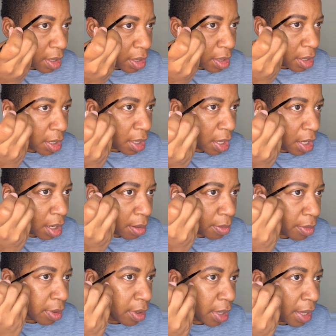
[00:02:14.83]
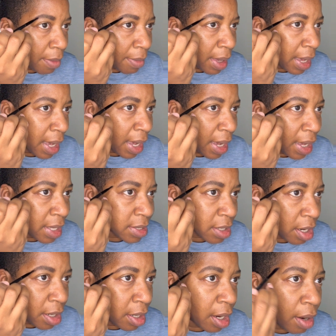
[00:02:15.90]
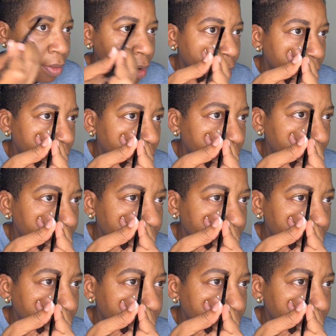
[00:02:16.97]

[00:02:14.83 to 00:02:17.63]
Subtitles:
the camera and my eyes are not working.